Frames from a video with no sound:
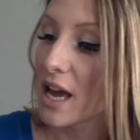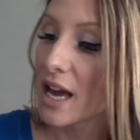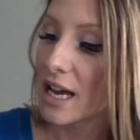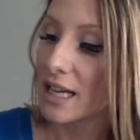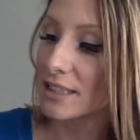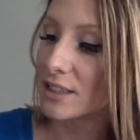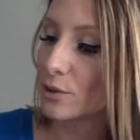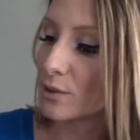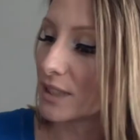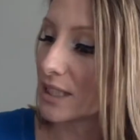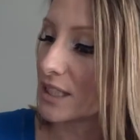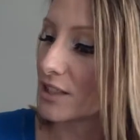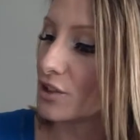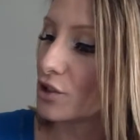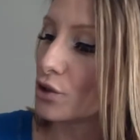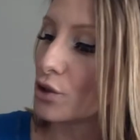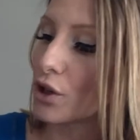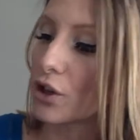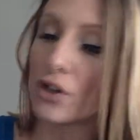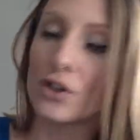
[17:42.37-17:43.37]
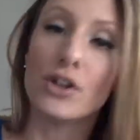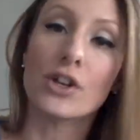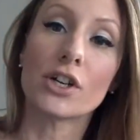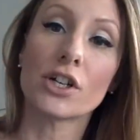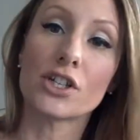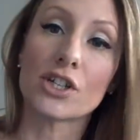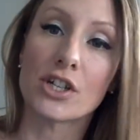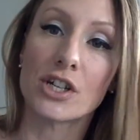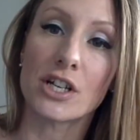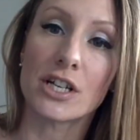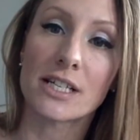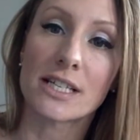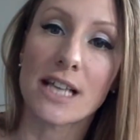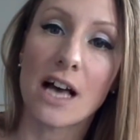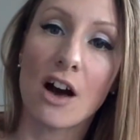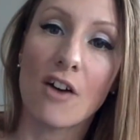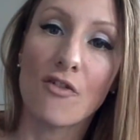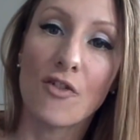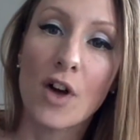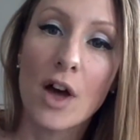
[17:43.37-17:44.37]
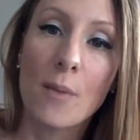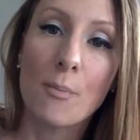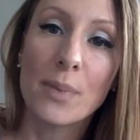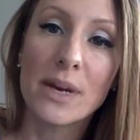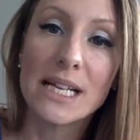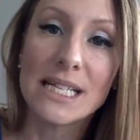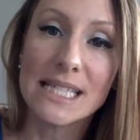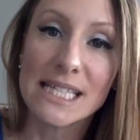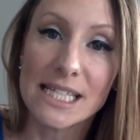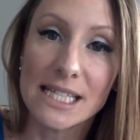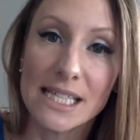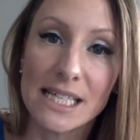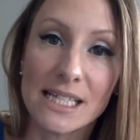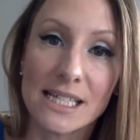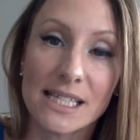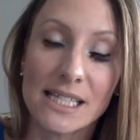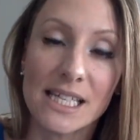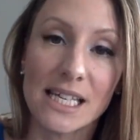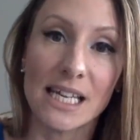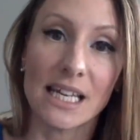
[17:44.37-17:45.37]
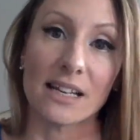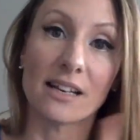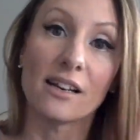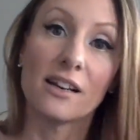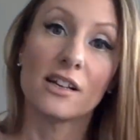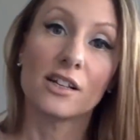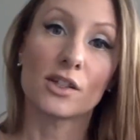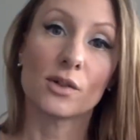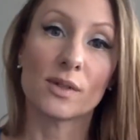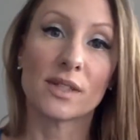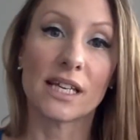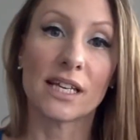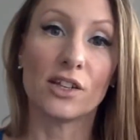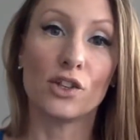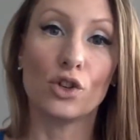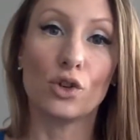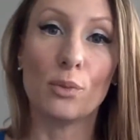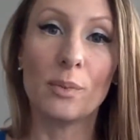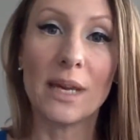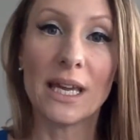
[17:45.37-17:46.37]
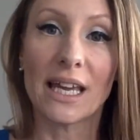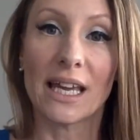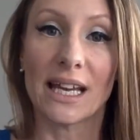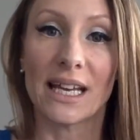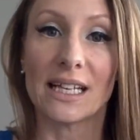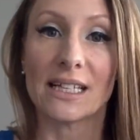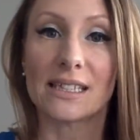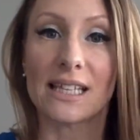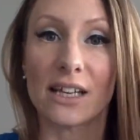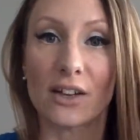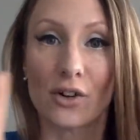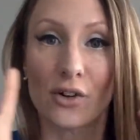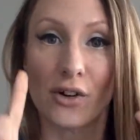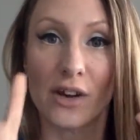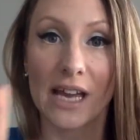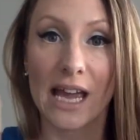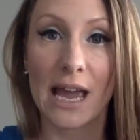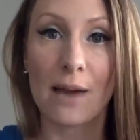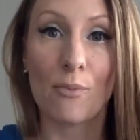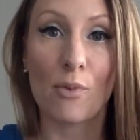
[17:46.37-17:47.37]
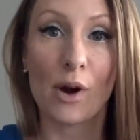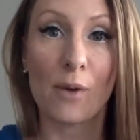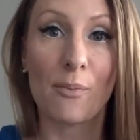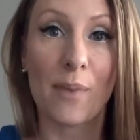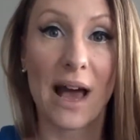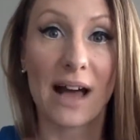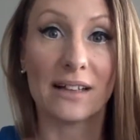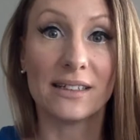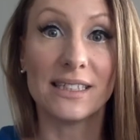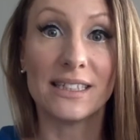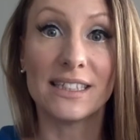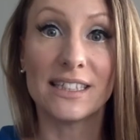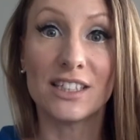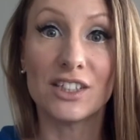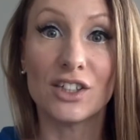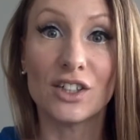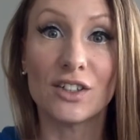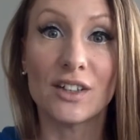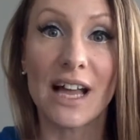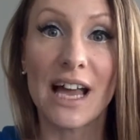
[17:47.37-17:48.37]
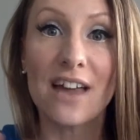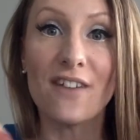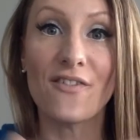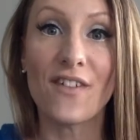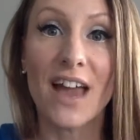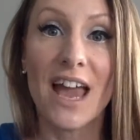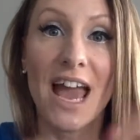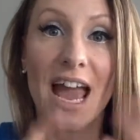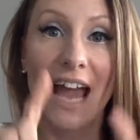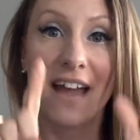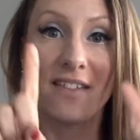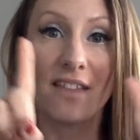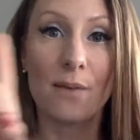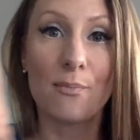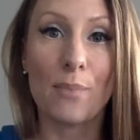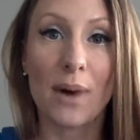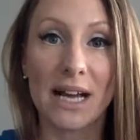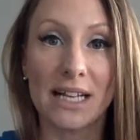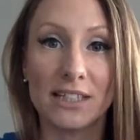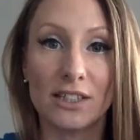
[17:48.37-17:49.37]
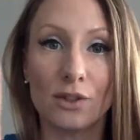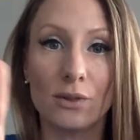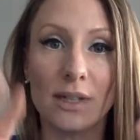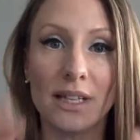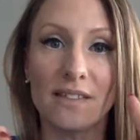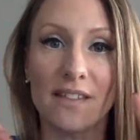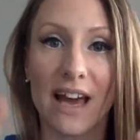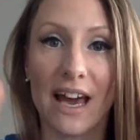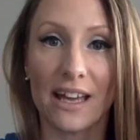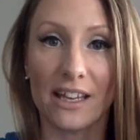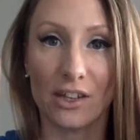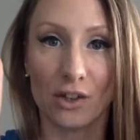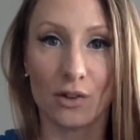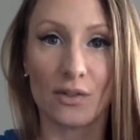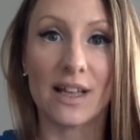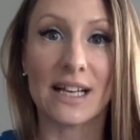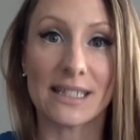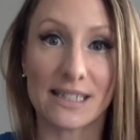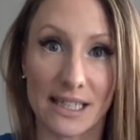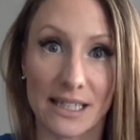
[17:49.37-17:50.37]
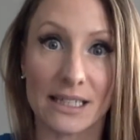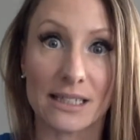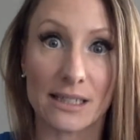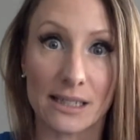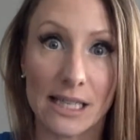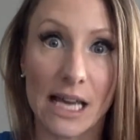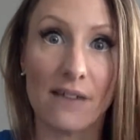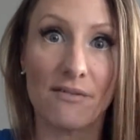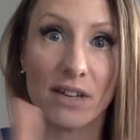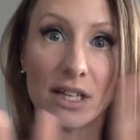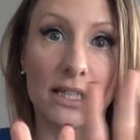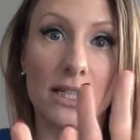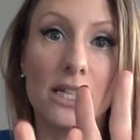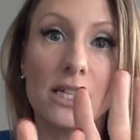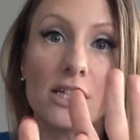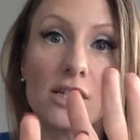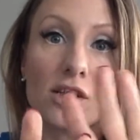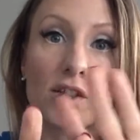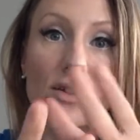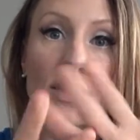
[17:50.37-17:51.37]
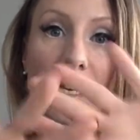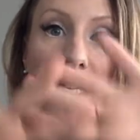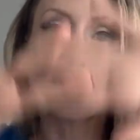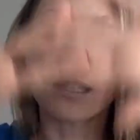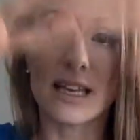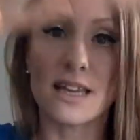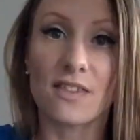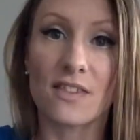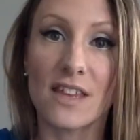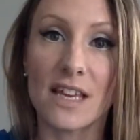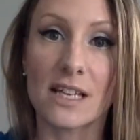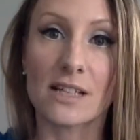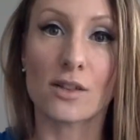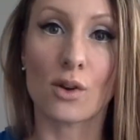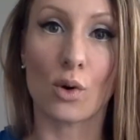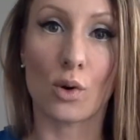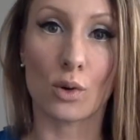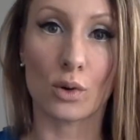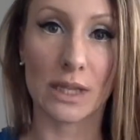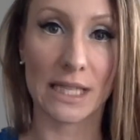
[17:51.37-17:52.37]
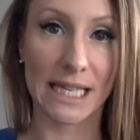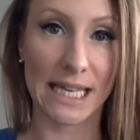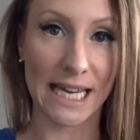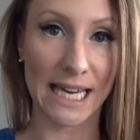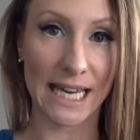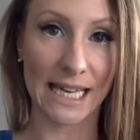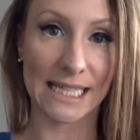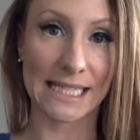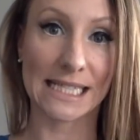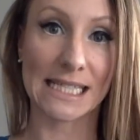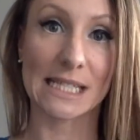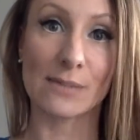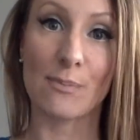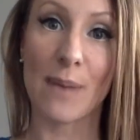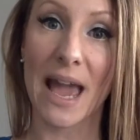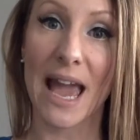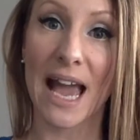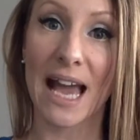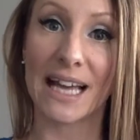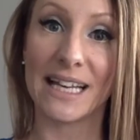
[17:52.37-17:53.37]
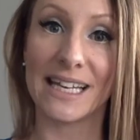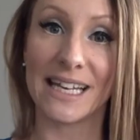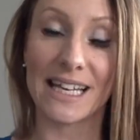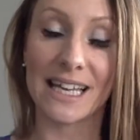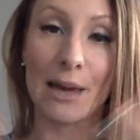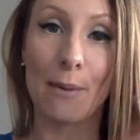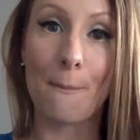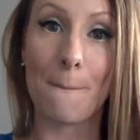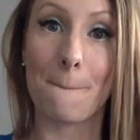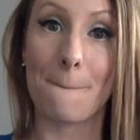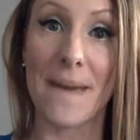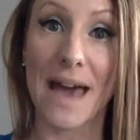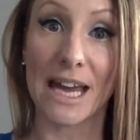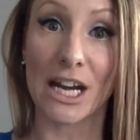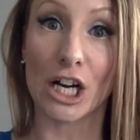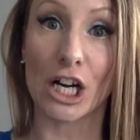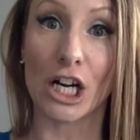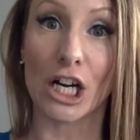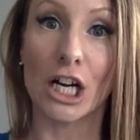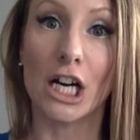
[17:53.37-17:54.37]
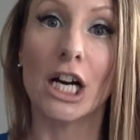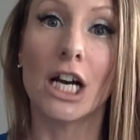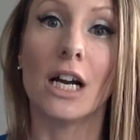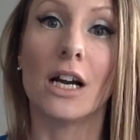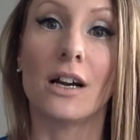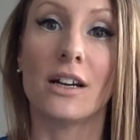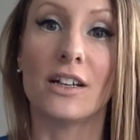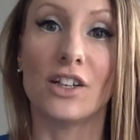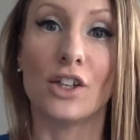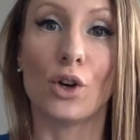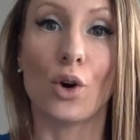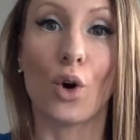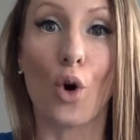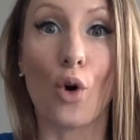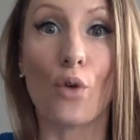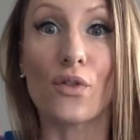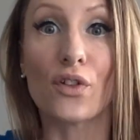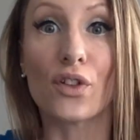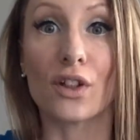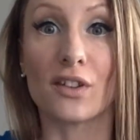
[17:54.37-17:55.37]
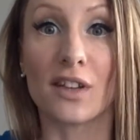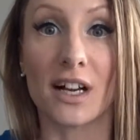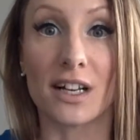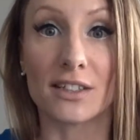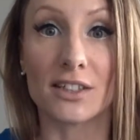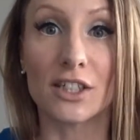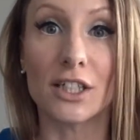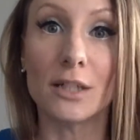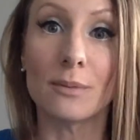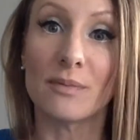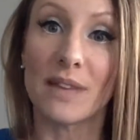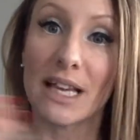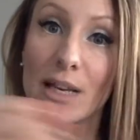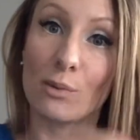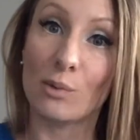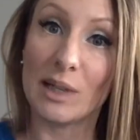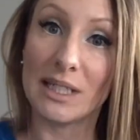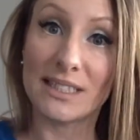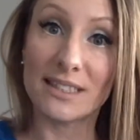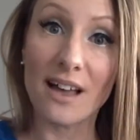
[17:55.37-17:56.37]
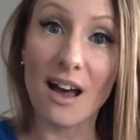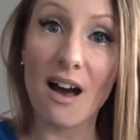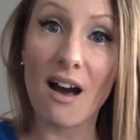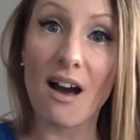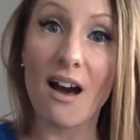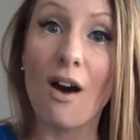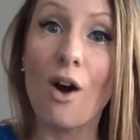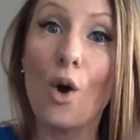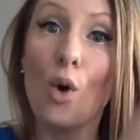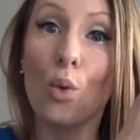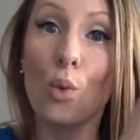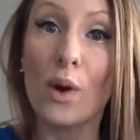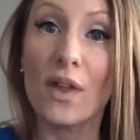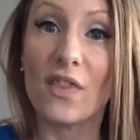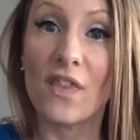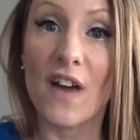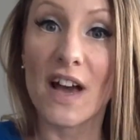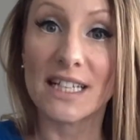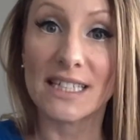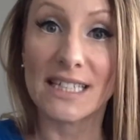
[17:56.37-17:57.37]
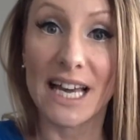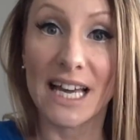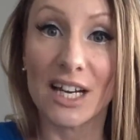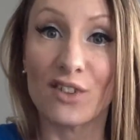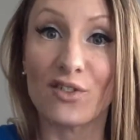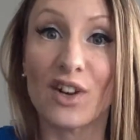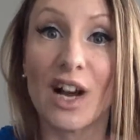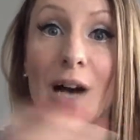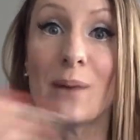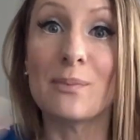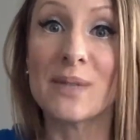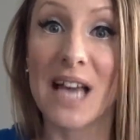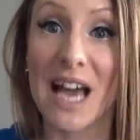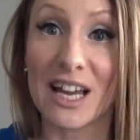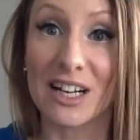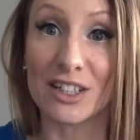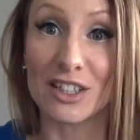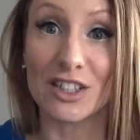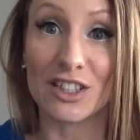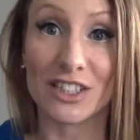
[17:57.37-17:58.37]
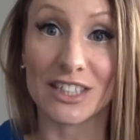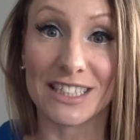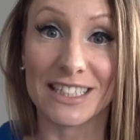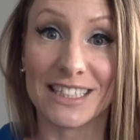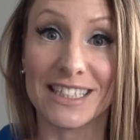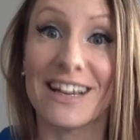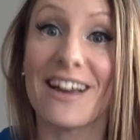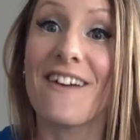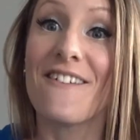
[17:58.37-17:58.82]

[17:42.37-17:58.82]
And so it says nurture yourself, but it's a 16. So it's like new beginnings that create more balance in your life. And then by doing that, you know, that's like a 7. So then it's like things only expand and get better, you know, over the long term, like we saw with that 10 of Cups energy.